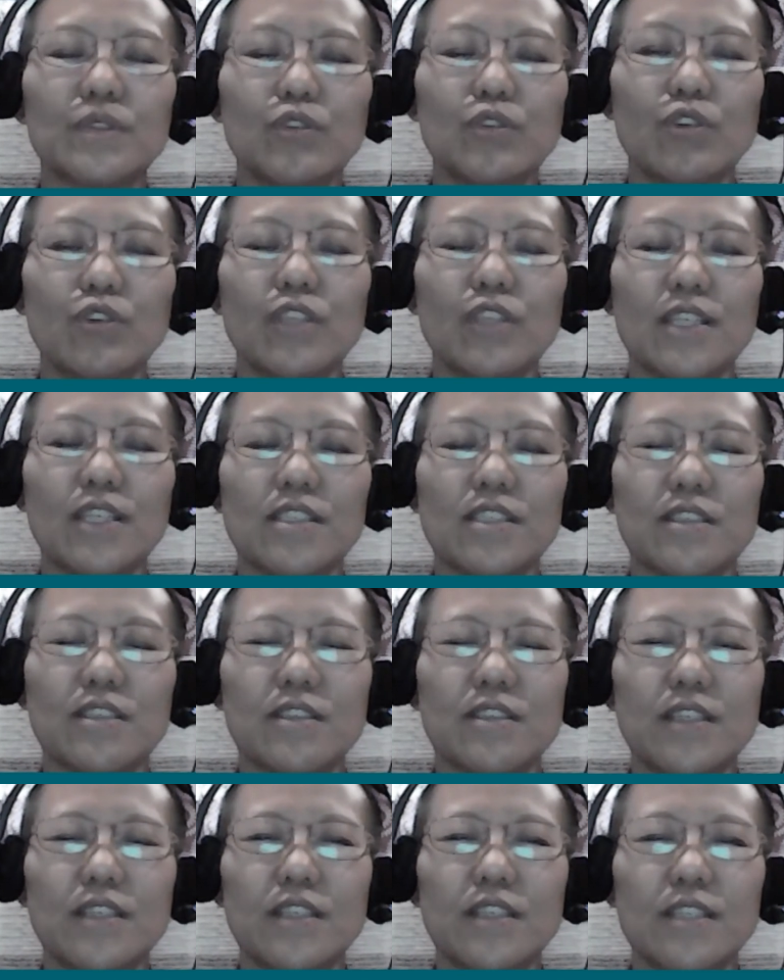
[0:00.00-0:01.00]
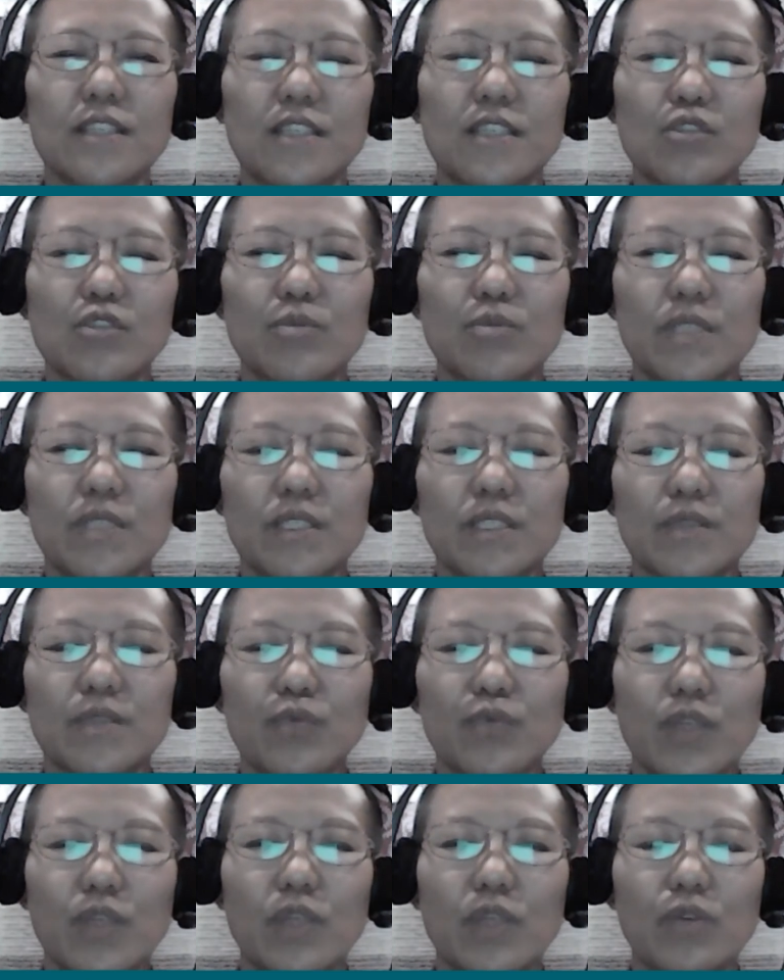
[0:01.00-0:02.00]
Not necessary, it has to be
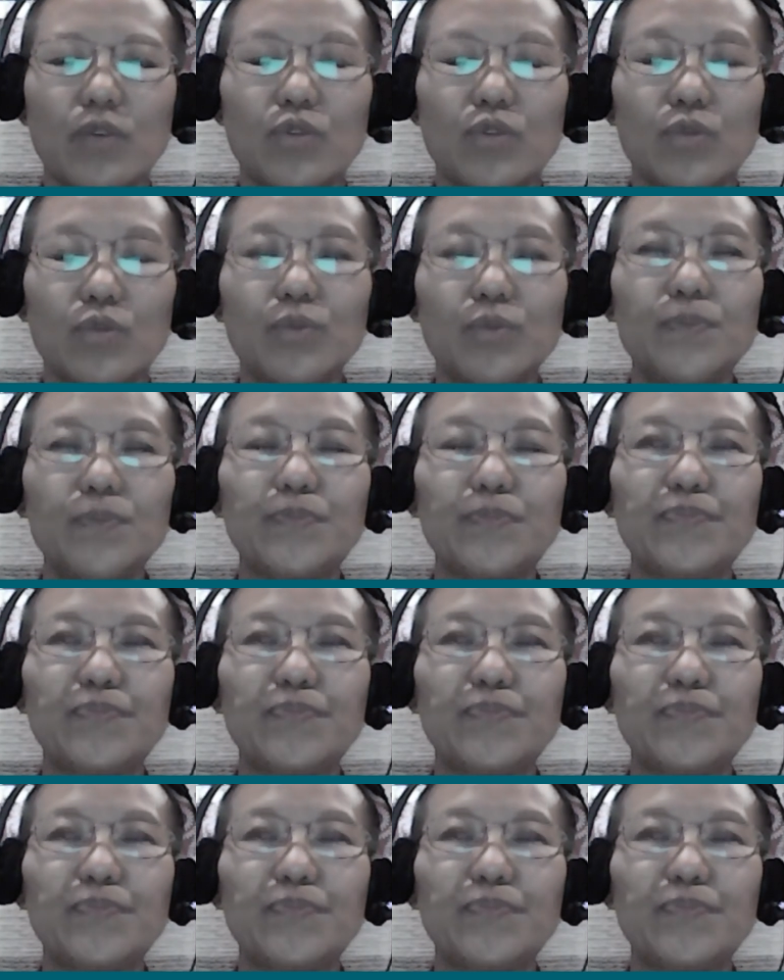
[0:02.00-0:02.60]
just one or two.